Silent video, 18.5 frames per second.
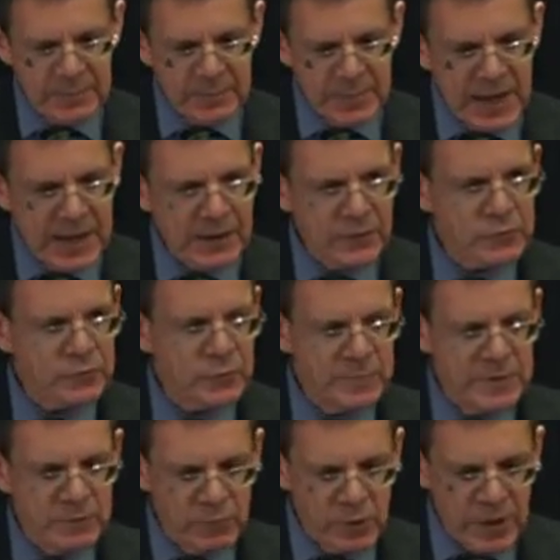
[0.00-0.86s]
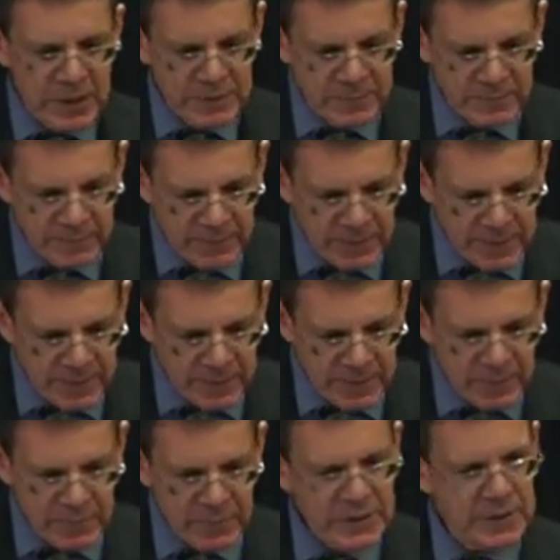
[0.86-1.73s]
Battles will be won,
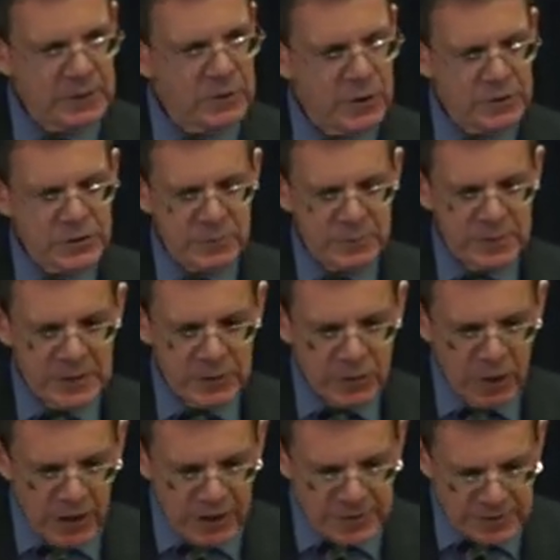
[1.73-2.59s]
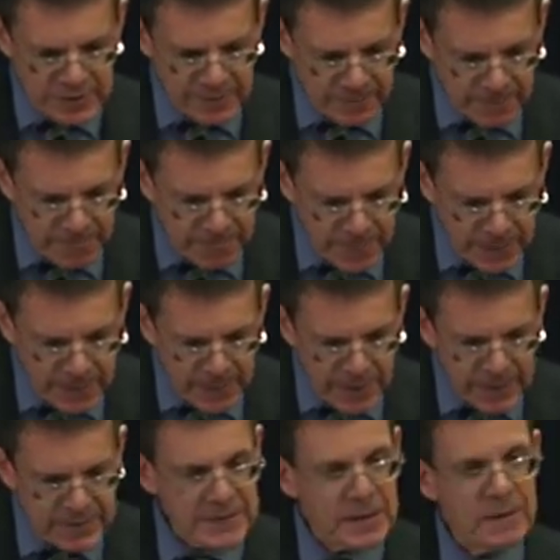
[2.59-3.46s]
but they'll also be lost.
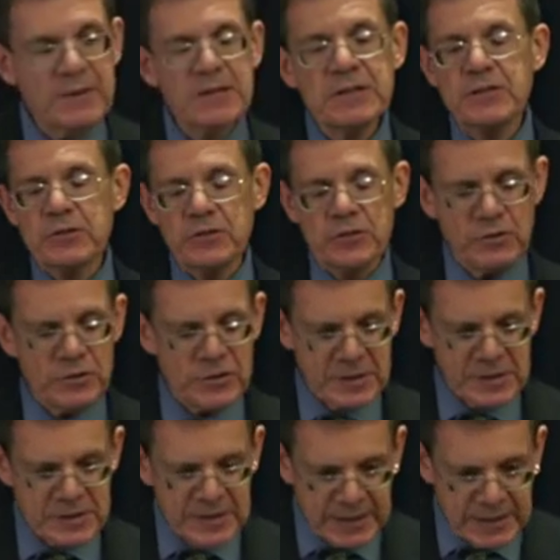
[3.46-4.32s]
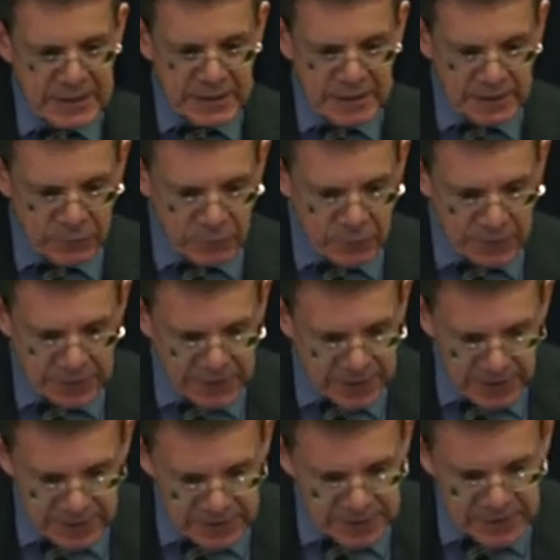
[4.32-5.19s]
At some institutions, Saidian
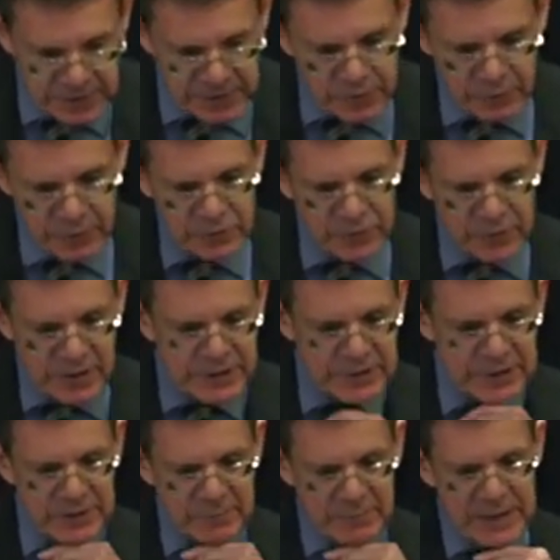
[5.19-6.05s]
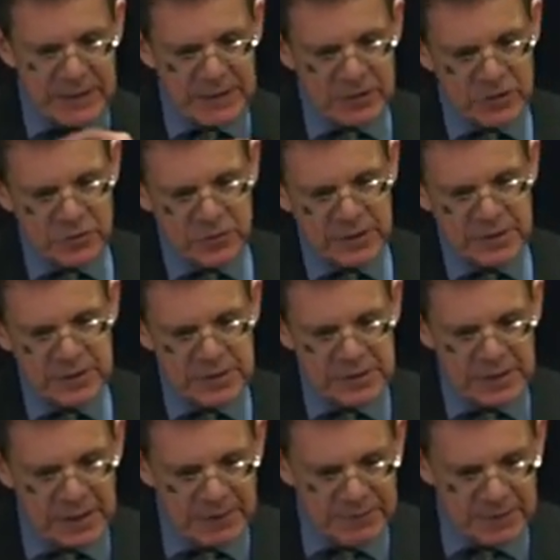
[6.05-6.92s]
orthodoxy is so entrenched that it may constrict the
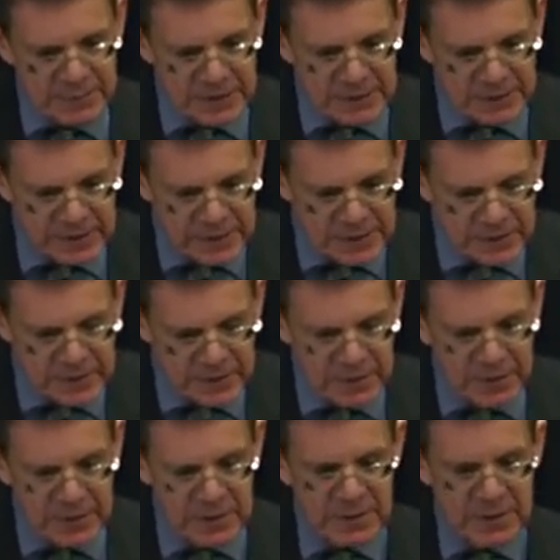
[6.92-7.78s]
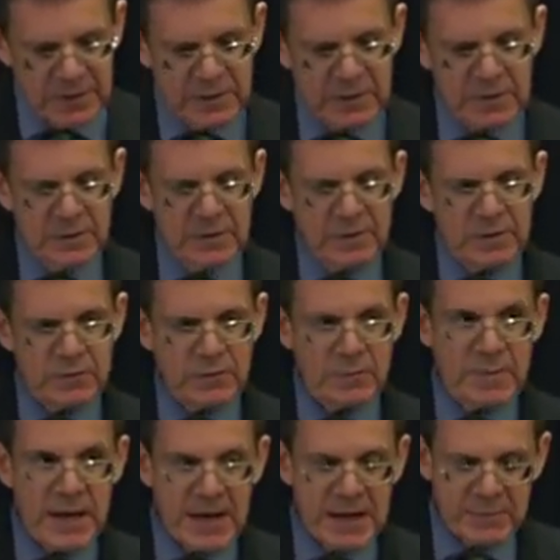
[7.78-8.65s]
study of the Middle East
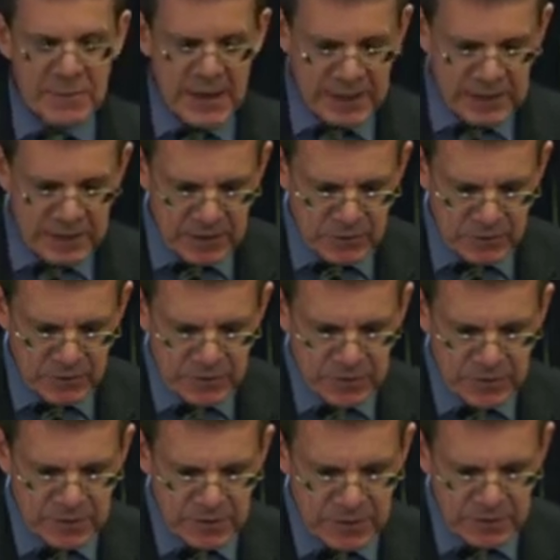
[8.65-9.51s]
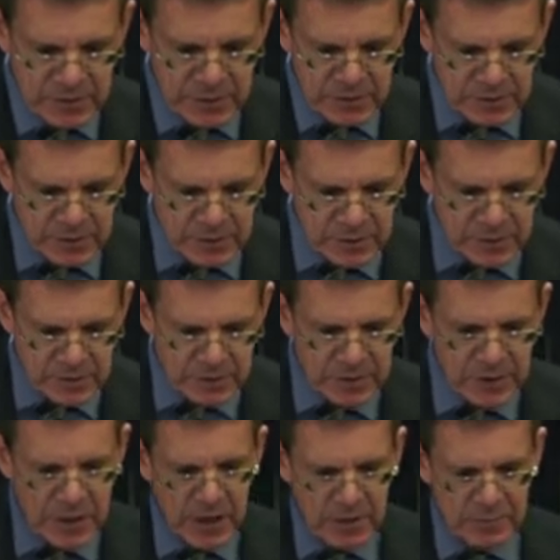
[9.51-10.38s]
for many, many years
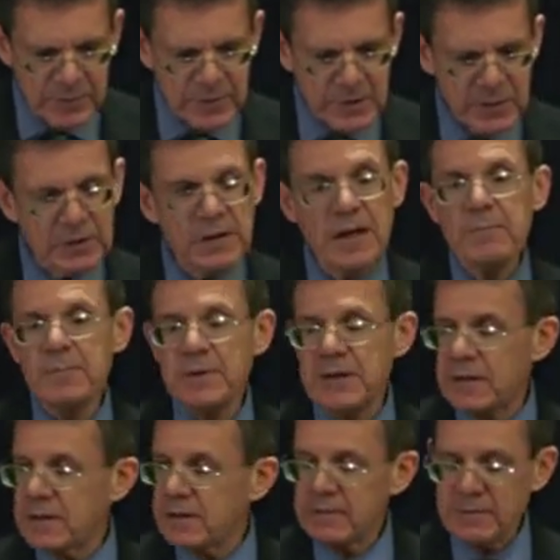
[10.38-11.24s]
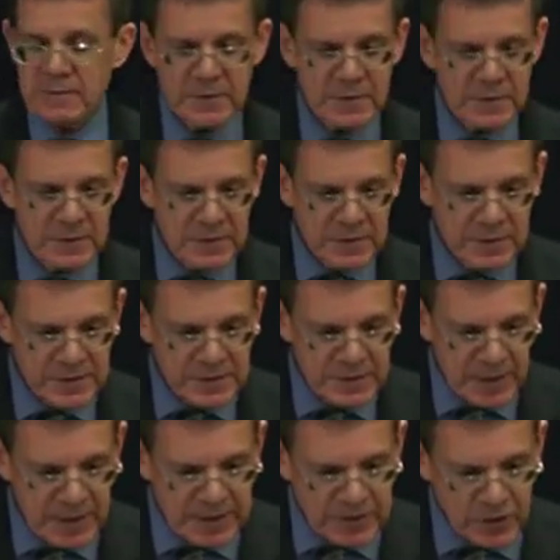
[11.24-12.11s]
to come. Columbia,
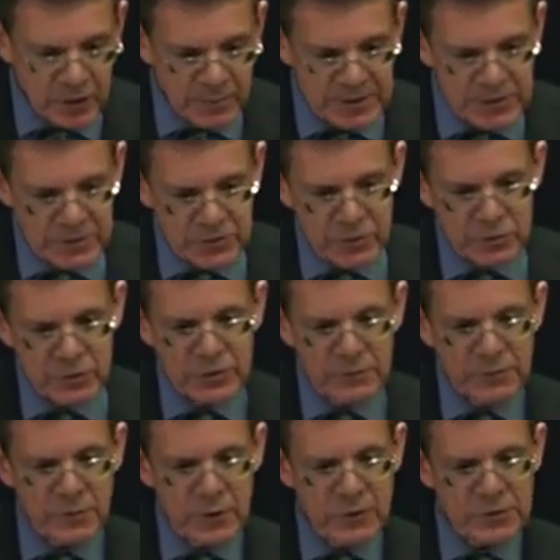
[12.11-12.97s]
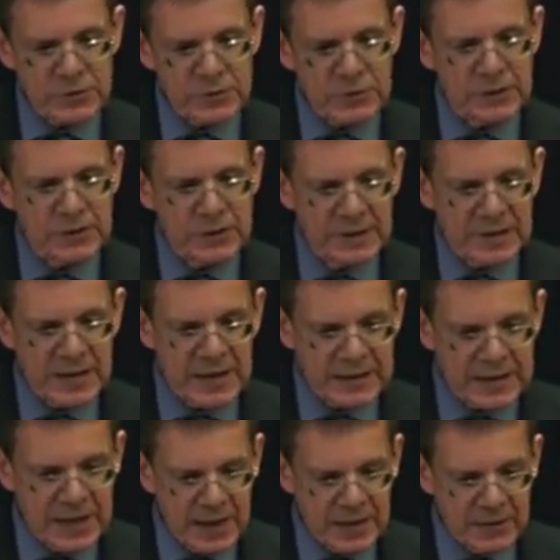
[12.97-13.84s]
Said's home institution, falls clearly in
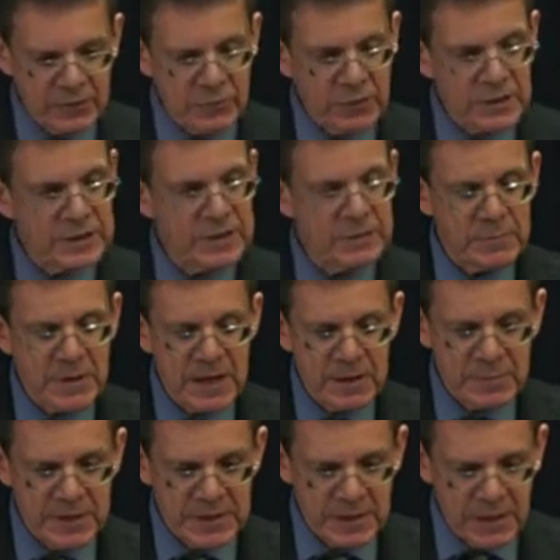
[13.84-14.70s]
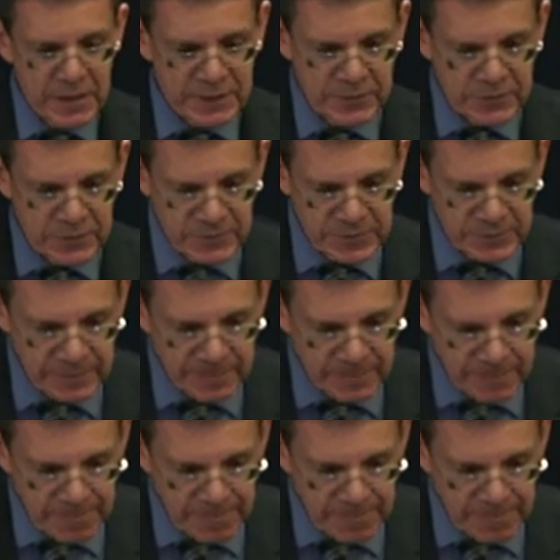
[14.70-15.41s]
that category, and there may be others.